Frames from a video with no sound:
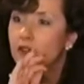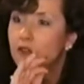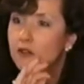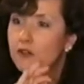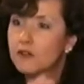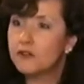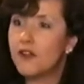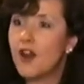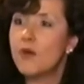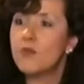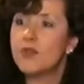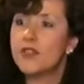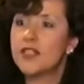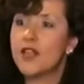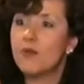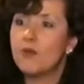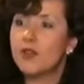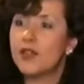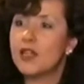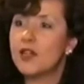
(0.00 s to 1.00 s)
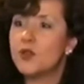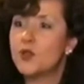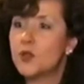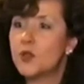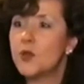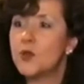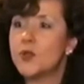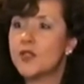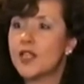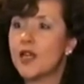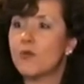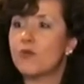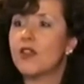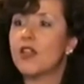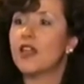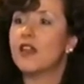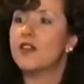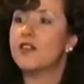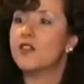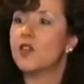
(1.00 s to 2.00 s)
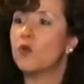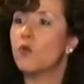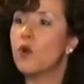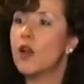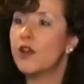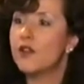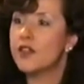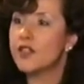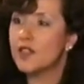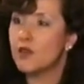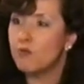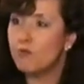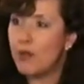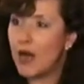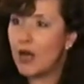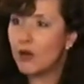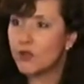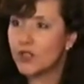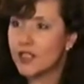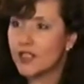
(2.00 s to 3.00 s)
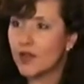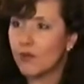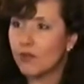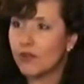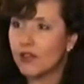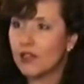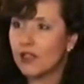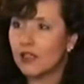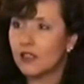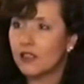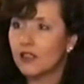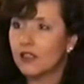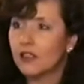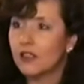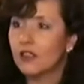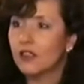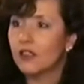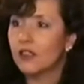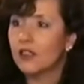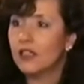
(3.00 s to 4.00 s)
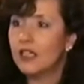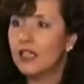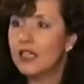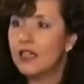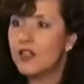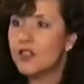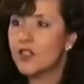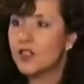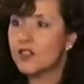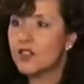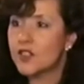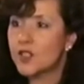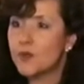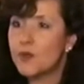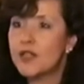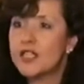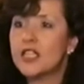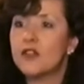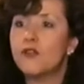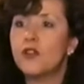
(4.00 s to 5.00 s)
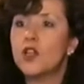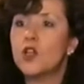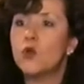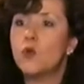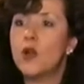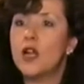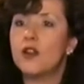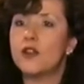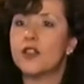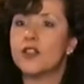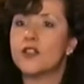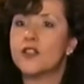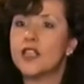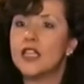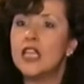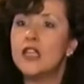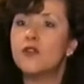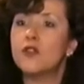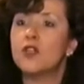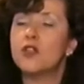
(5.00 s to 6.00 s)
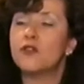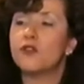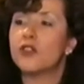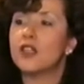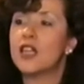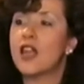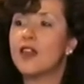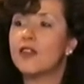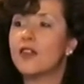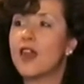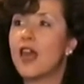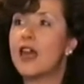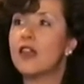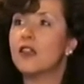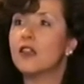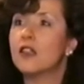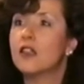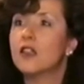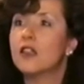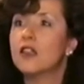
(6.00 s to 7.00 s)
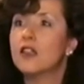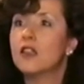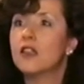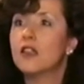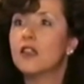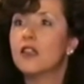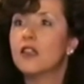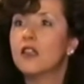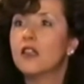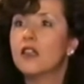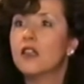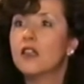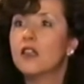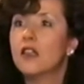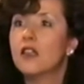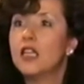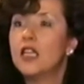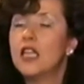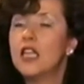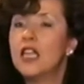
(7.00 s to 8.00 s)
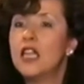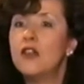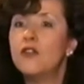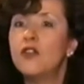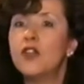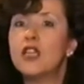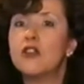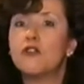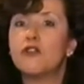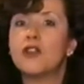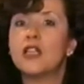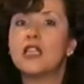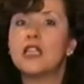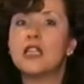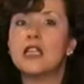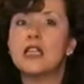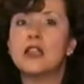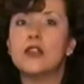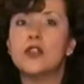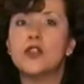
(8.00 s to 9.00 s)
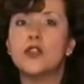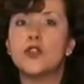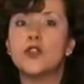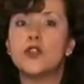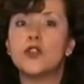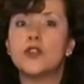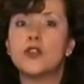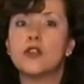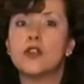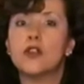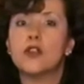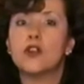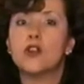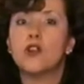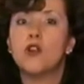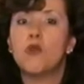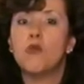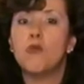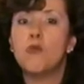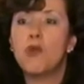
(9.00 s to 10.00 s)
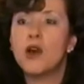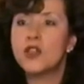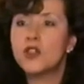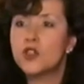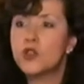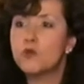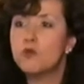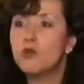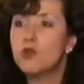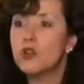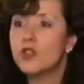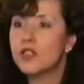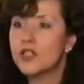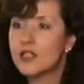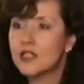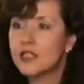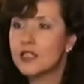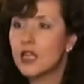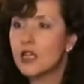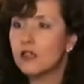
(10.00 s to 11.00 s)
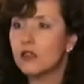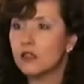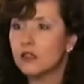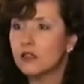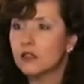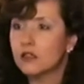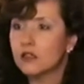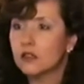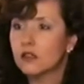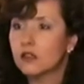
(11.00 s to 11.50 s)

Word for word: from something to something. It is an awareness about something. It is a specific awareness, even if that, that even if it is much more subtle